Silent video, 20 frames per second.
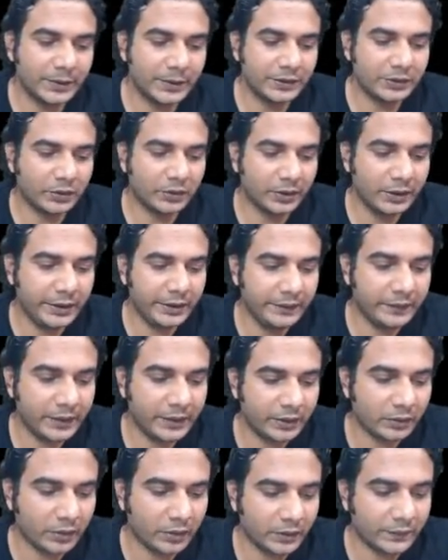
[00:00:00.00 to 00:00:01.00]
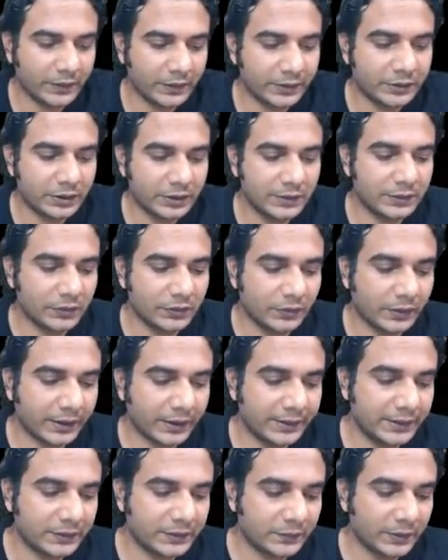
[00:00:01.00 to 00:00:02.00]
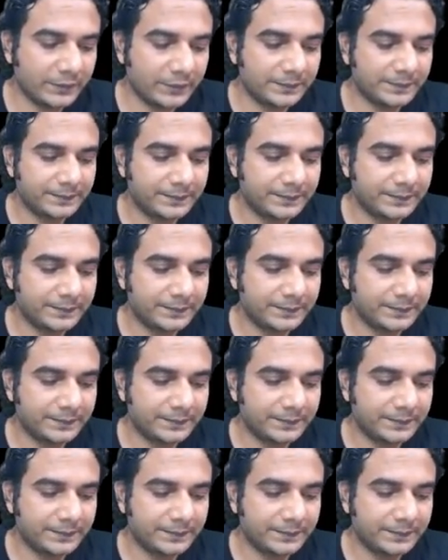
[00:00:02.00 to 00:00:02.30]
based on even and odd functions. So try this one.